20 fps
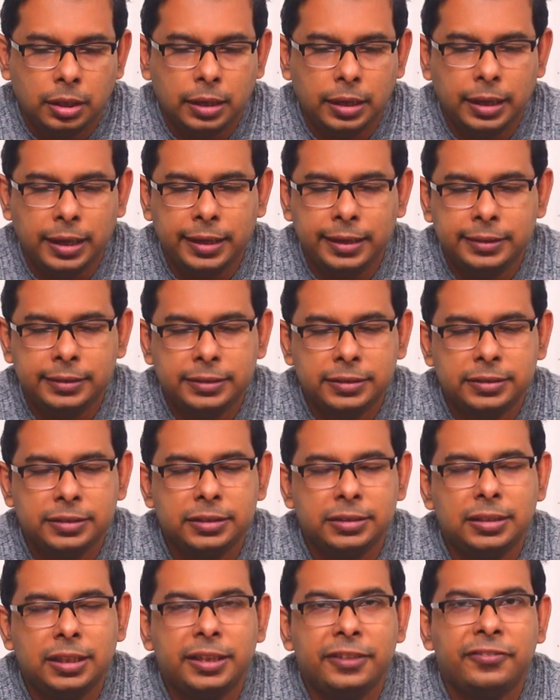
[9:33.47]
And this
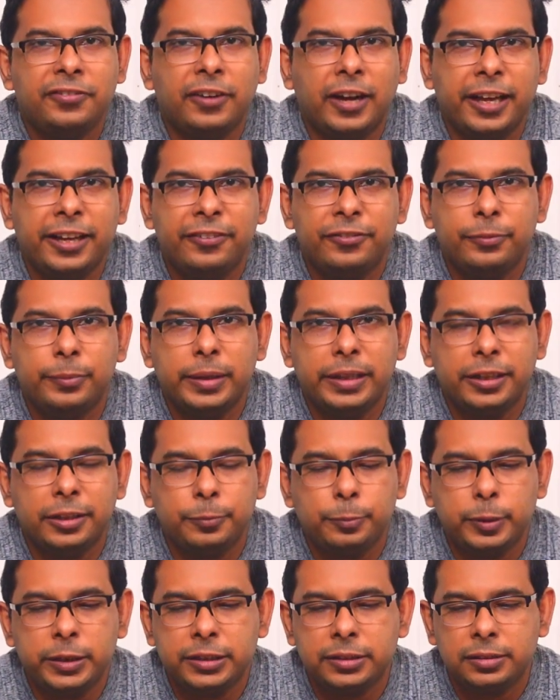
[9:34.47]
is like 5
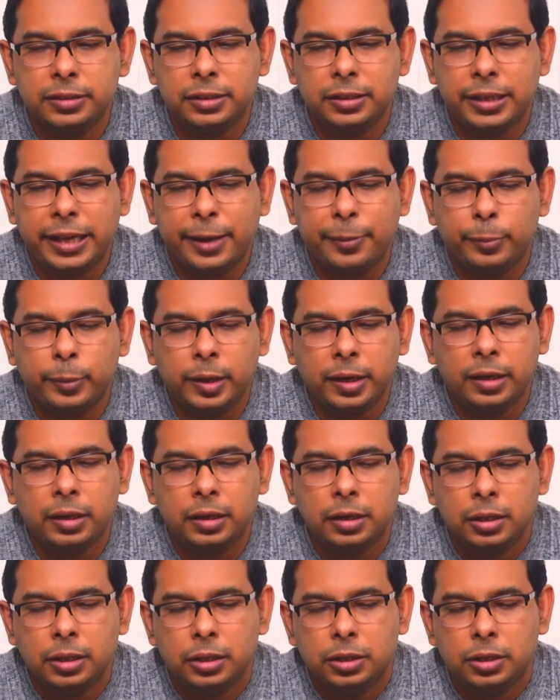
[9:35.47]
megapixel camera,